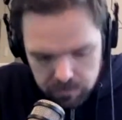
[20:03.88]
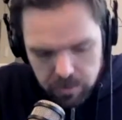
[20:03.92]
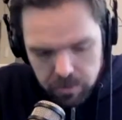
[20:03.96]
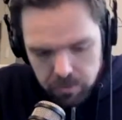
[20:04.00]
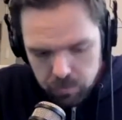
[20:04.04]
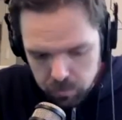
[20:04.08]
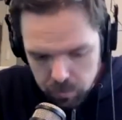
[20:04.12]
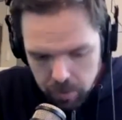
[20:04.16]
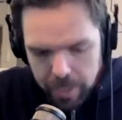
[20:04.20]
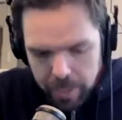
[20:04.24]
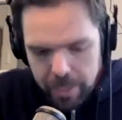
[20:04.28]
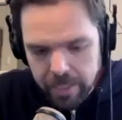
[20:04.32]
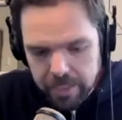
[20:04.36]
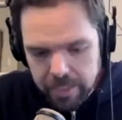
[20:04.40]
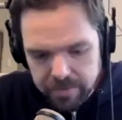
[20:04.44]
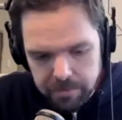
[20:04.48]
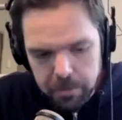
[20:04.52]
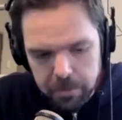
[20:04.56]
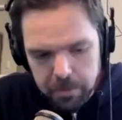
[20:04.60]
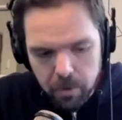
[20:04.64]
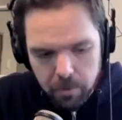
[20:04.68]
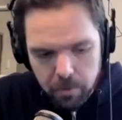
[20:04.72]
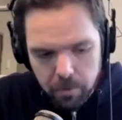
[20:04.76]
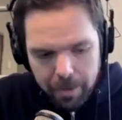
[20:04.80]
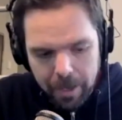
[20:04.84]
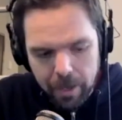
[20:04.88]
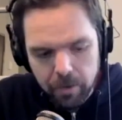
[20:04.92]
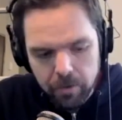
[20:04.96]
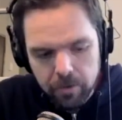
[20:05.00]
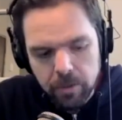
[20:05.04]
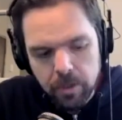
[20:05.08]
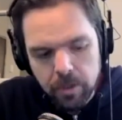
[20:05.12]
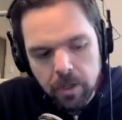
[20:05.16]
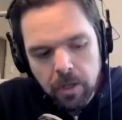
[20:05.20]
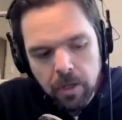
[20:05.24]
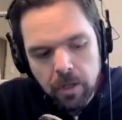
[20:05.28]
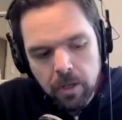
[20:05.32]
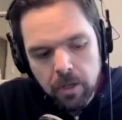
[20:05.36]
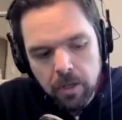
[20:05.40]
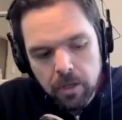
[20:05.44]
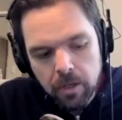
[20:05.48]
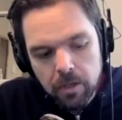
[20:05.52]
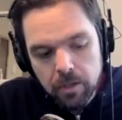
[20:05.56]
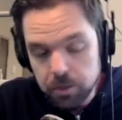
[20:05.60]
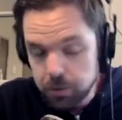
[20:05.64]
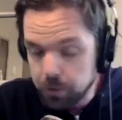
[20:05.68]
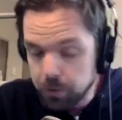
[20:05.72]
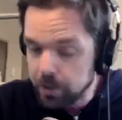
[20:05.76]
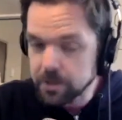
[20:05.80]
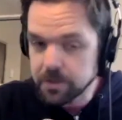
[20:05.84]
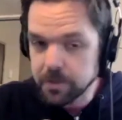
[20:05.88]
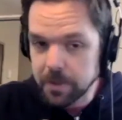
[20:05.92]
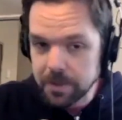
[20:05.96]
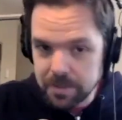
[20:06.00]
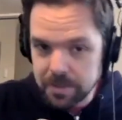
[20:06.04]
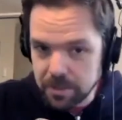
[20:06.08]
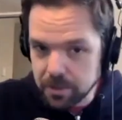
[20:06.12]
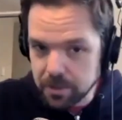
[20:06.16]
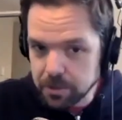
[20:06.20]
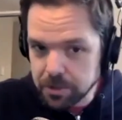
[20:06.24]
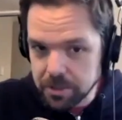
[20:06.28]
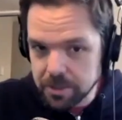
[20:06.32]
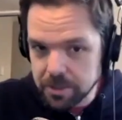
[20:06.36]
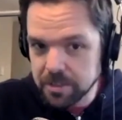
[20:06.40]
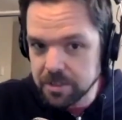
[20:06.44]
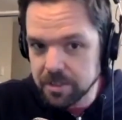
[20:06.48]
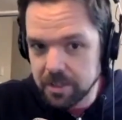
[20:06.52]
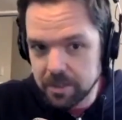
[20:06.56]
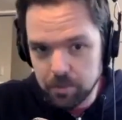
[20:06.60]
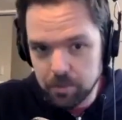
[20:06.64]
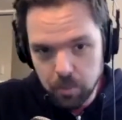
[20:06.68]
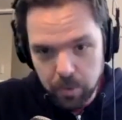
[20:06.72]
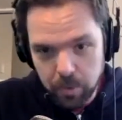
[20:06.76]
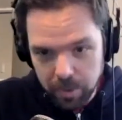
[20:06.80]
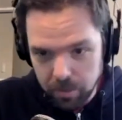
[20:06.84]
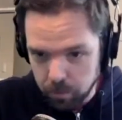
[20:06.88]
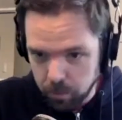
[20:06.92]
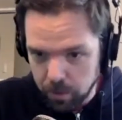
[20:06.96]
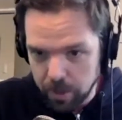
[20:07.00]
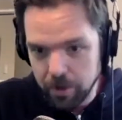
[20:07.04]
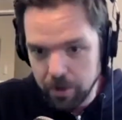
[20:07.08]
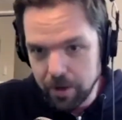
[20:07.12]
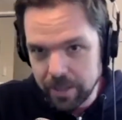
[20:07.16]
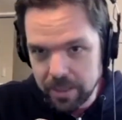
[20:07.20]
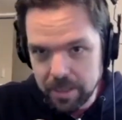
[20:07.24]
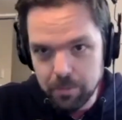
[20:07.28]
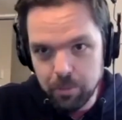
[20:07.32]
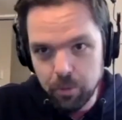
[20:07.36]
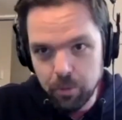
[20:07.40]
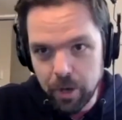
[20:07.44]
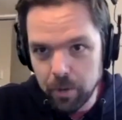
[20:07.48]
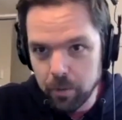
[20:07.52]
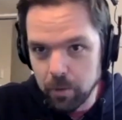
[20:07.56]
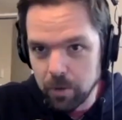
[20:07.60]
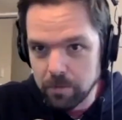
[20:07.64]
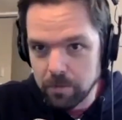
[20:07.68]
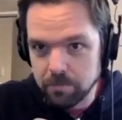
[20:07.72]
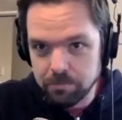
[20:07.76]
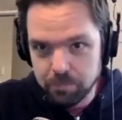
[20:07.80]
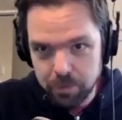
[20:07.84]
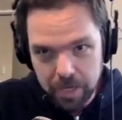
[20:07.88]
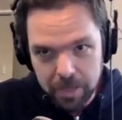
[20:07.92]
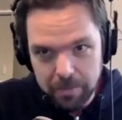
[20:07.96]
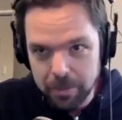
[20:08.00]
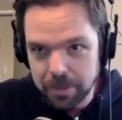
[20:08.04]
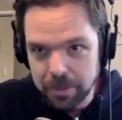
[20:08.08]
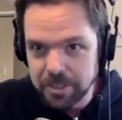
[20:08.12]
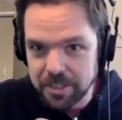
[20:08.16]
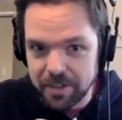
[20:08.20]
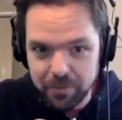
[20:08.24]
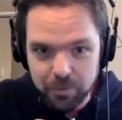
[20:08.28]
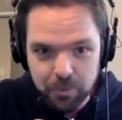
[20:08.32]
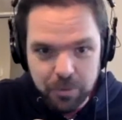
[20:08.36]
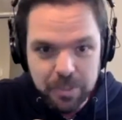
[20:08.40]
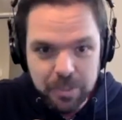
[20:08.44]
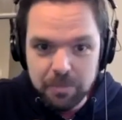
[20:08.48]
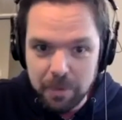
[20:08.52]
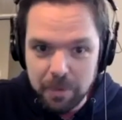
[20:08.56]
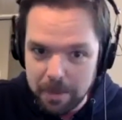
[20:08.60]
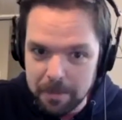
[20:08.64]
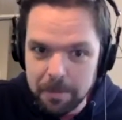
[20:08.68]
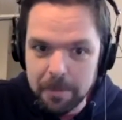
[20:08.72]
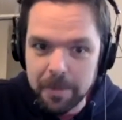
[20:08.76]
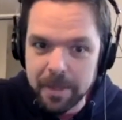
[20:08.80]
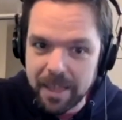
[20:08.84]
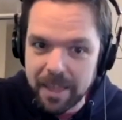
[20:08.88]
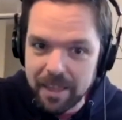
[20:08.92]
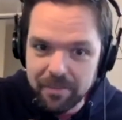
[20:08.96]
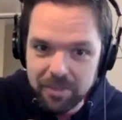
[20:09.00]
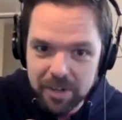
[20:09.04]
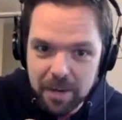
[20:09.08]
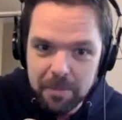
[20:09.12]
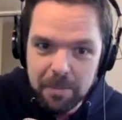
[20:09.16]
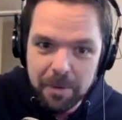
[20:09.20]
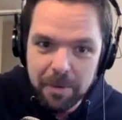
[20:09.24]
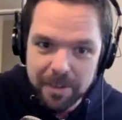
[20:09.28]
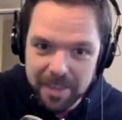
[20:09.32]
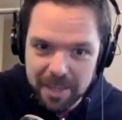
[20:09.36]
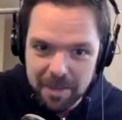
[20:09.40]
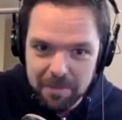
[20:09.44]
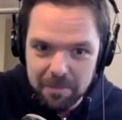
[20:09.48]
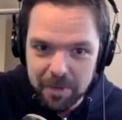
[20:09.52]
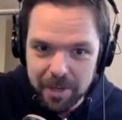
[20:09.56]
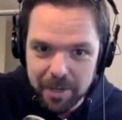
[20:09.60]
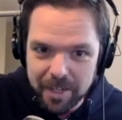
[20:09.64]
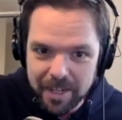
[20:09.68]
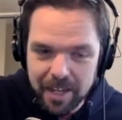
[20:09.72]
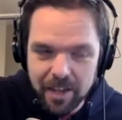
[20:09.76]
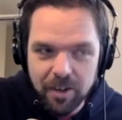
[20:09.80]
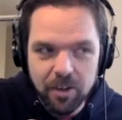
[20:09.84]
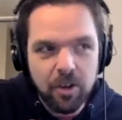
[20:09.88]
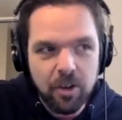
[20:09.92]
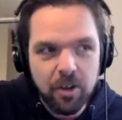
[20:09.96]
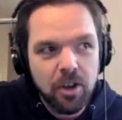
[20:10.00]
writings from you about New Year's resolutions. Uh, we, we are at the point where pretty much everyone's probably given up on them by now.